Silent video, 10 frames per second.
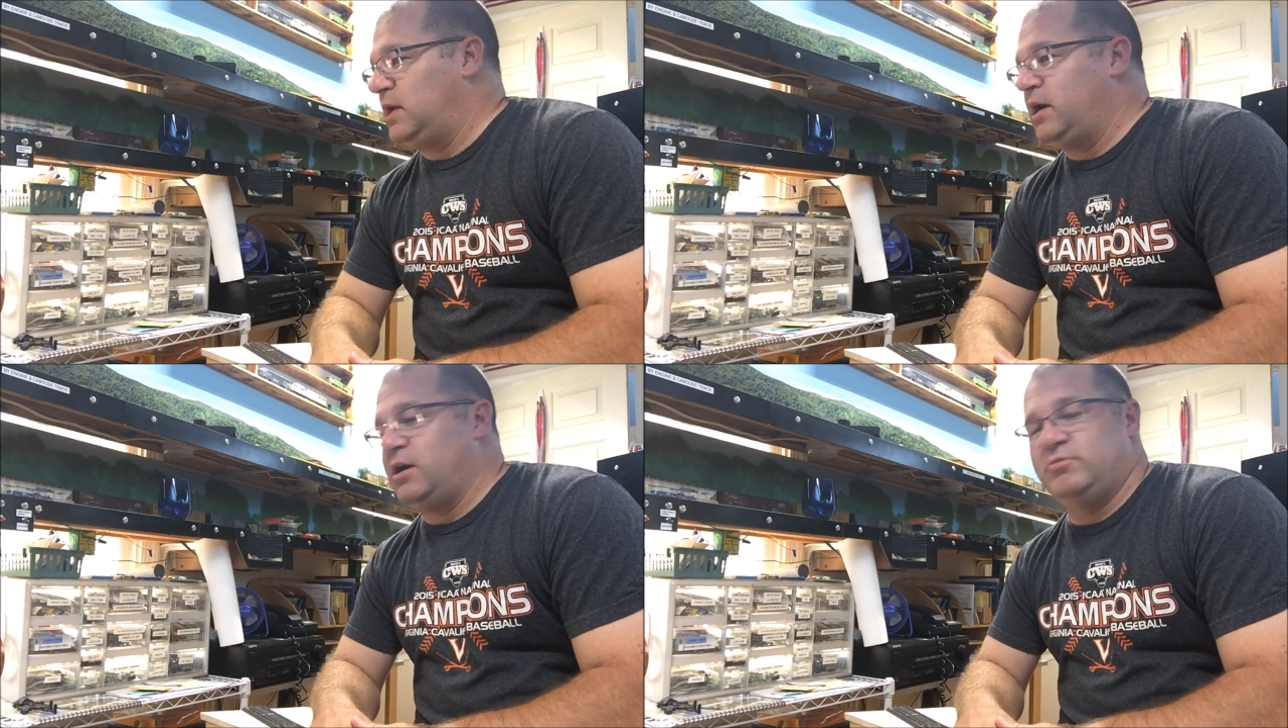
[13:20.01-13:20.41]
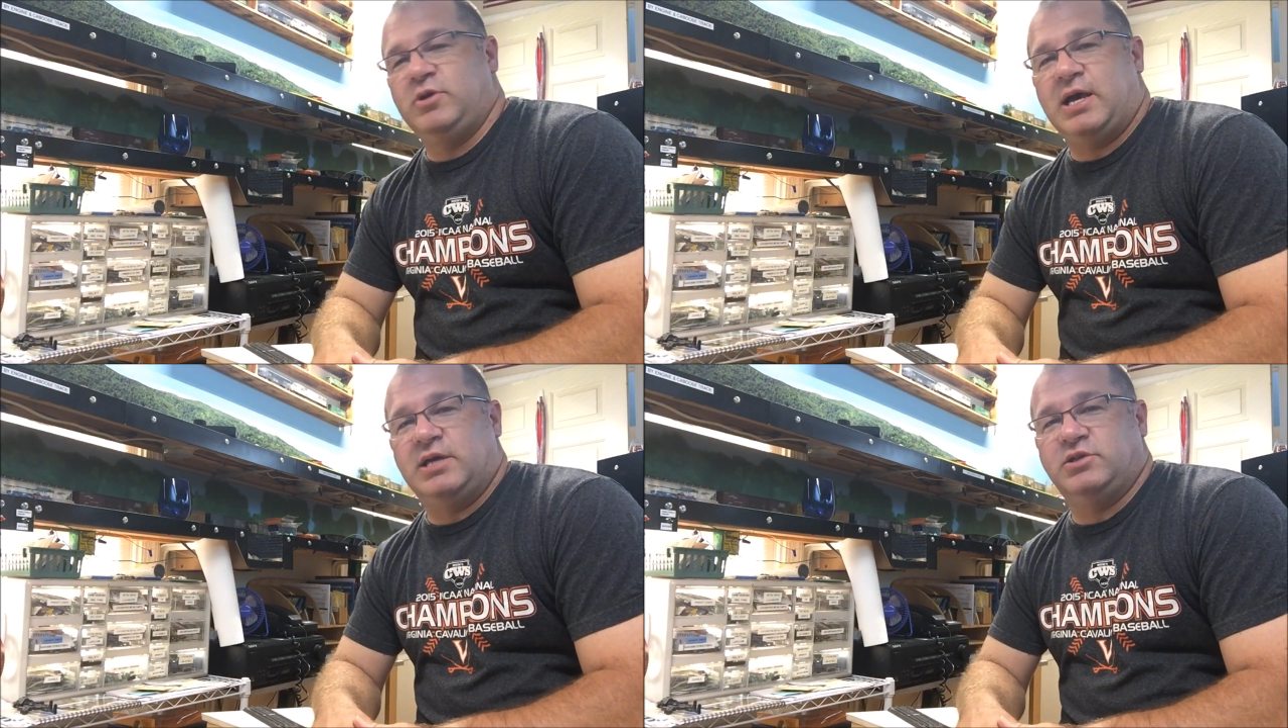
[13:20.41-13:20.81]
You
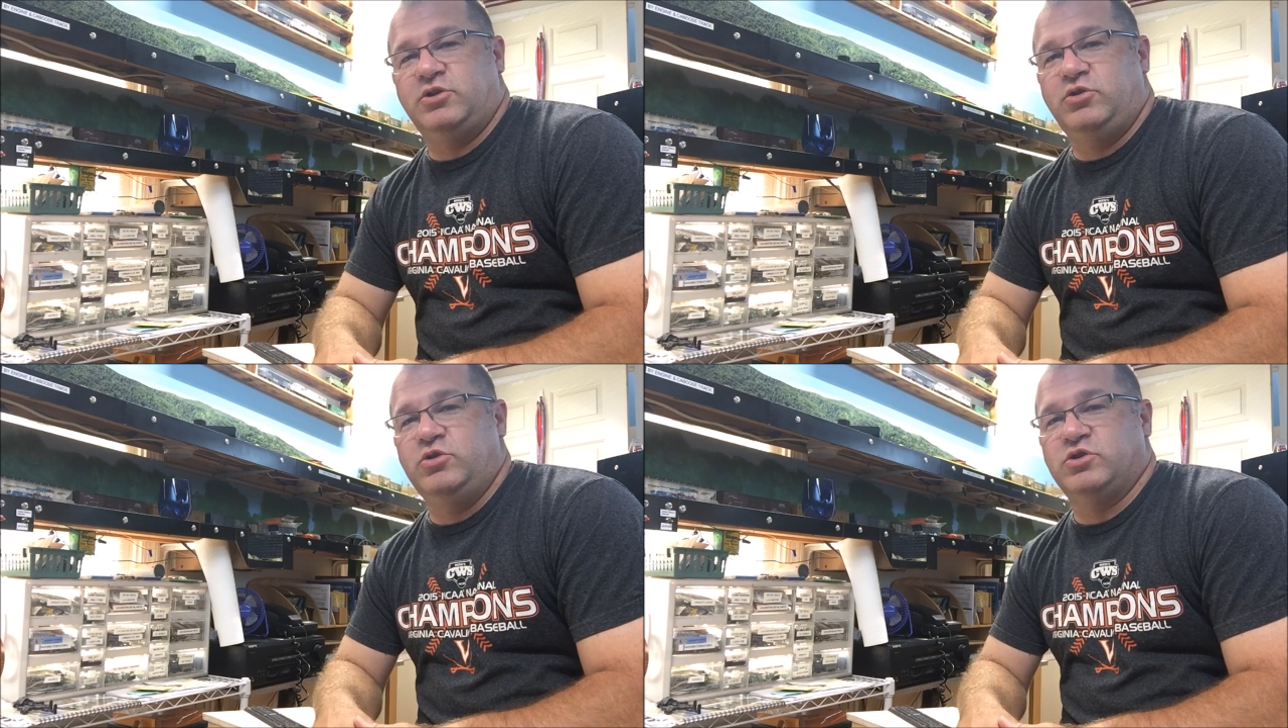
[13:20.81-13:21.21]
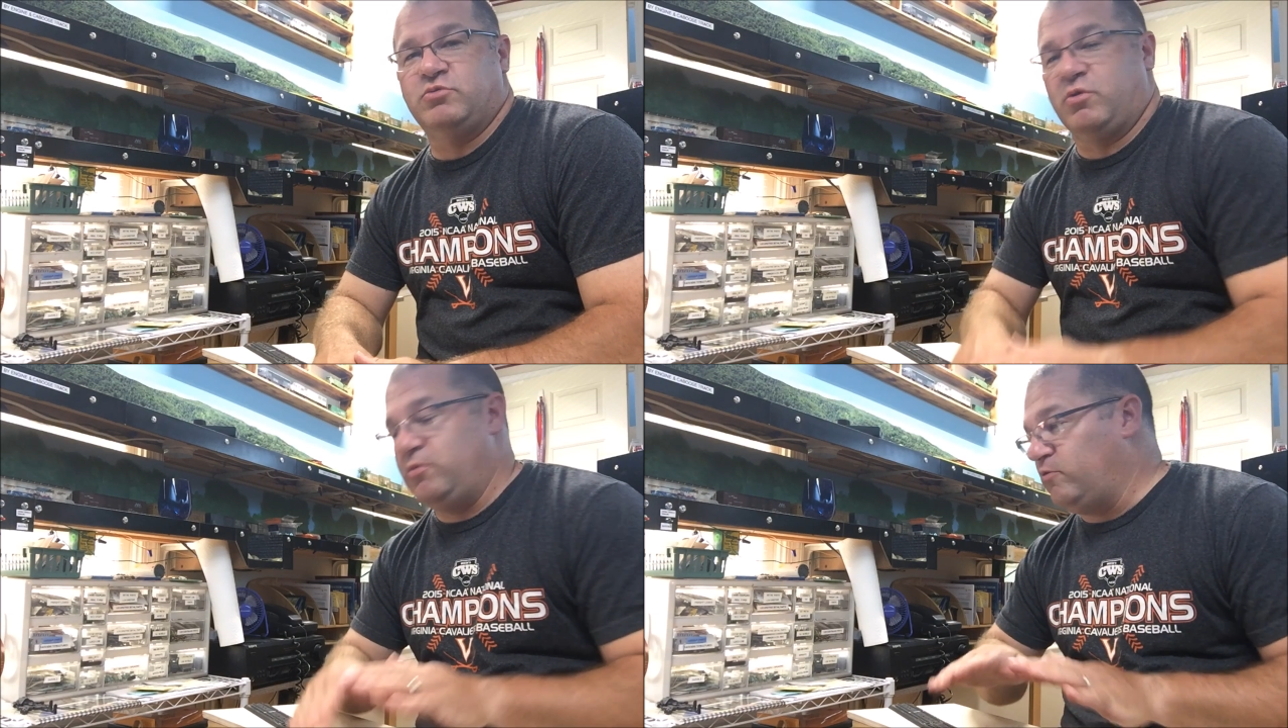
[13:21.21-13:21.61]
guys are using
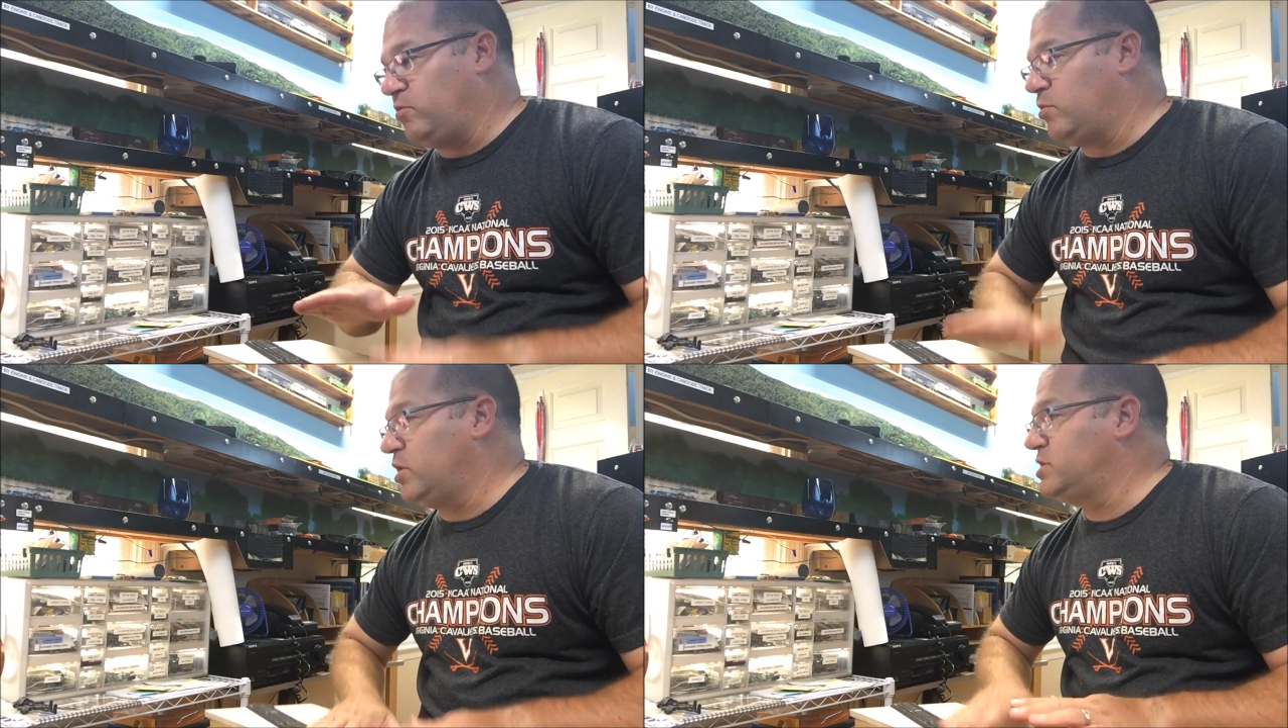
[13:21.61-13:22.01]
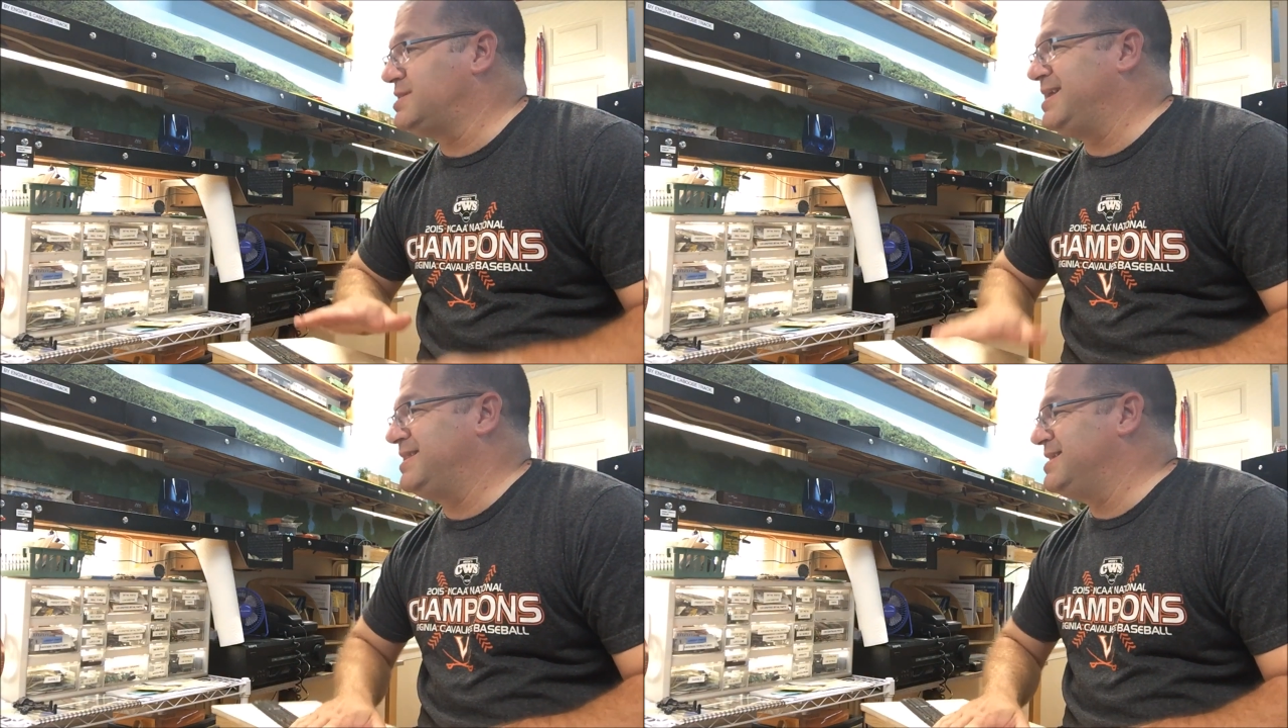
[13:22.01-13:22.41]
removable
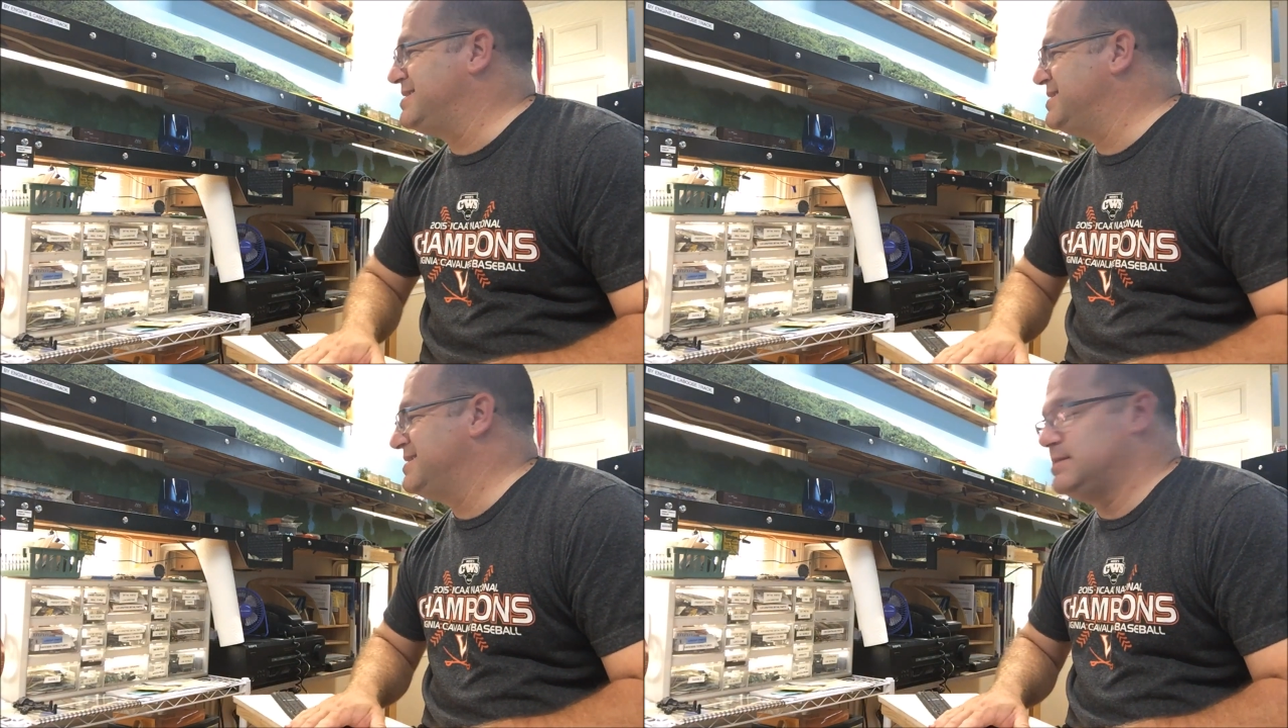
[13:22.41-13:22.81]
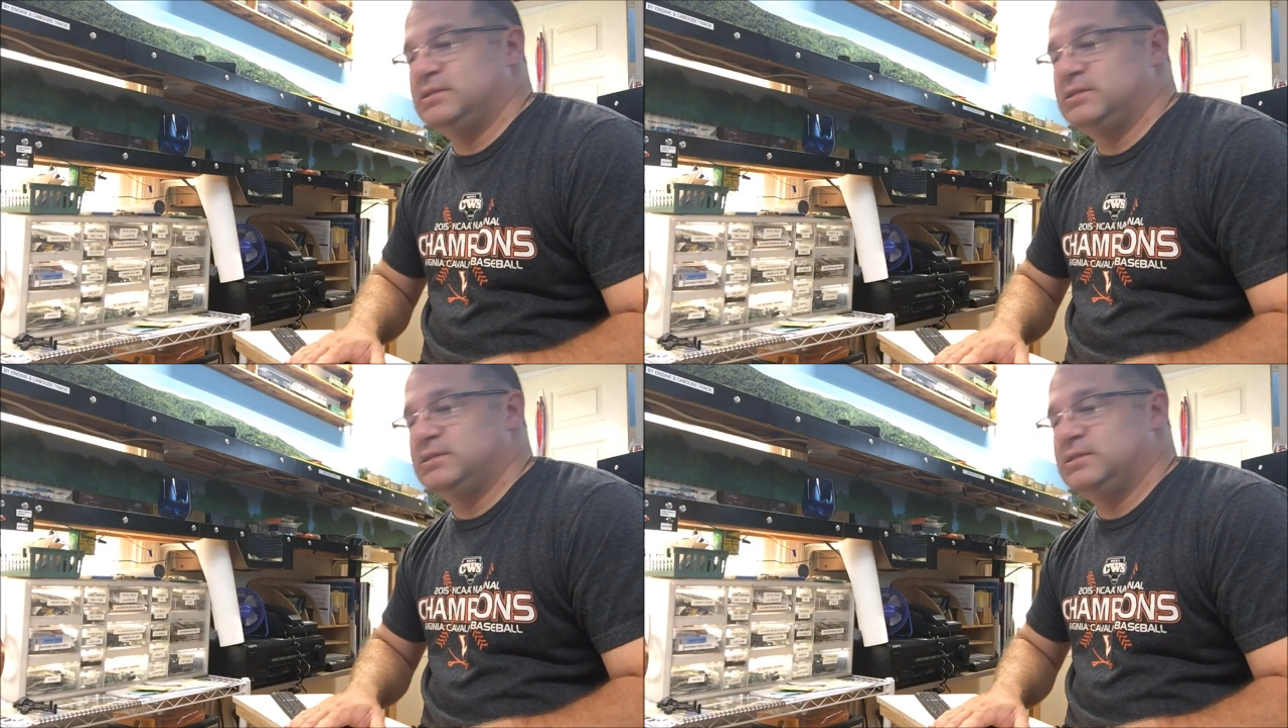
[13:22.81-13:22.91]
bridges like this,